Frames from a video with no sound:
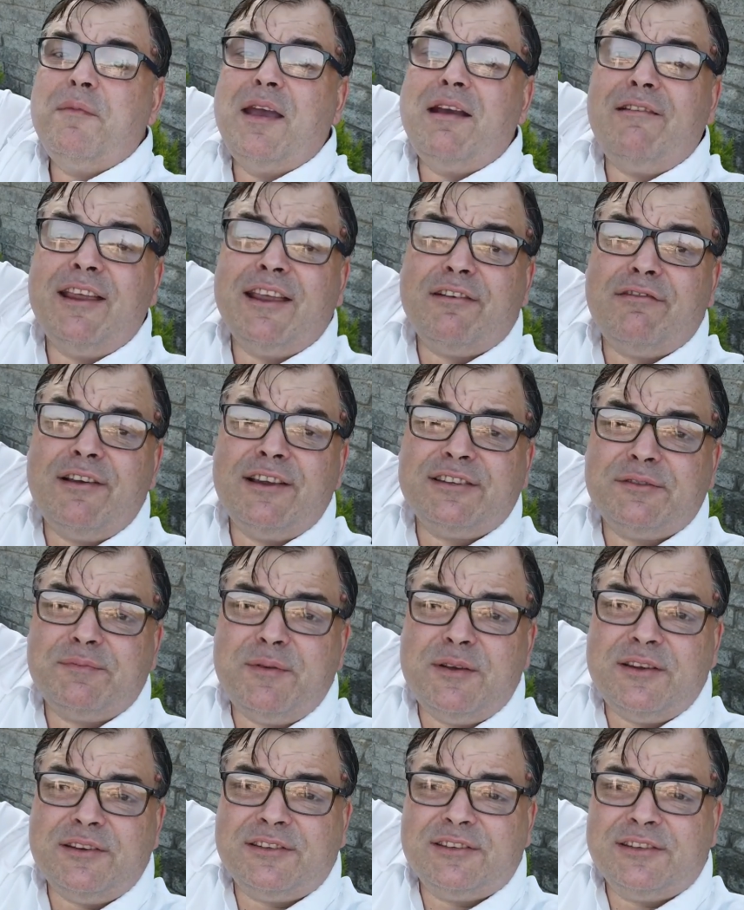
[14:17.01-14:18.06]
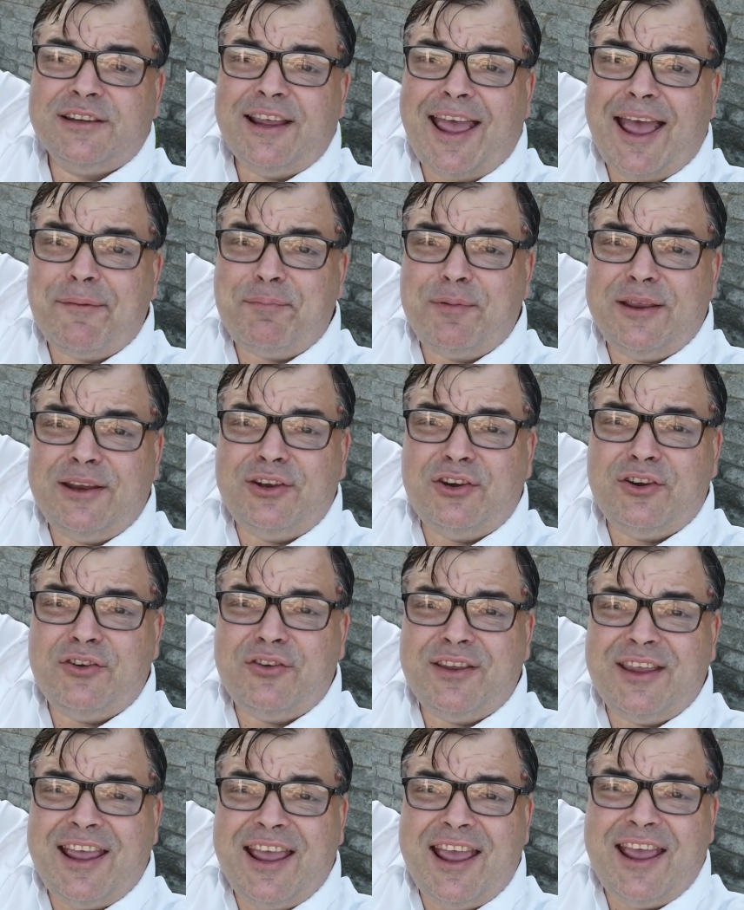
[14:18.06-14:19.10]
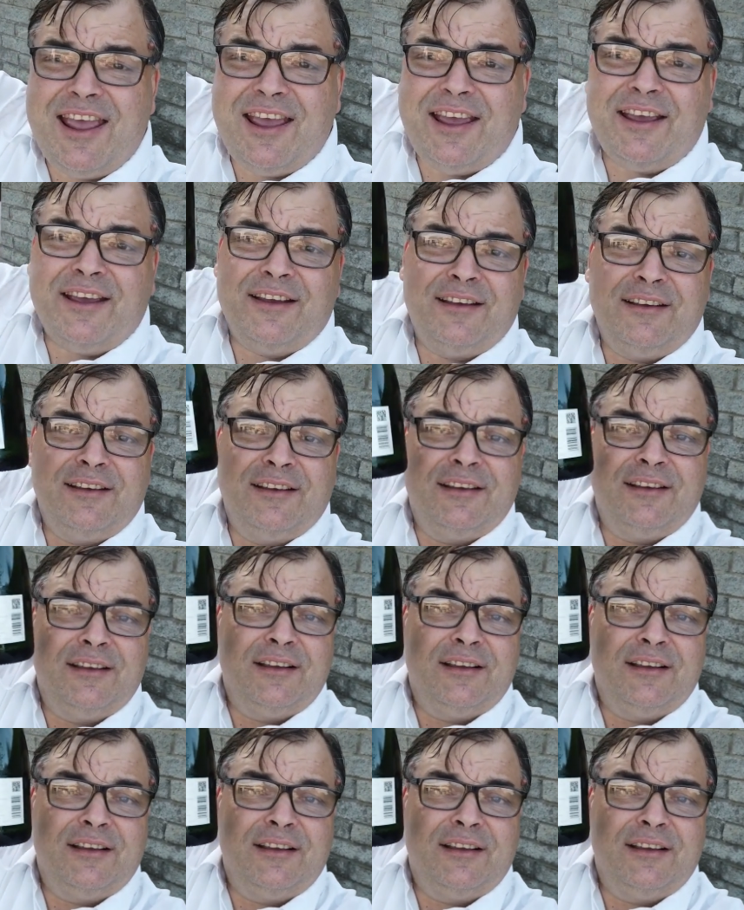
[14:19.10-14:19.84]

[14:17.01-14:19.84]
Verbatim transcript: Merry Christmas. Azalea. Happy New Year.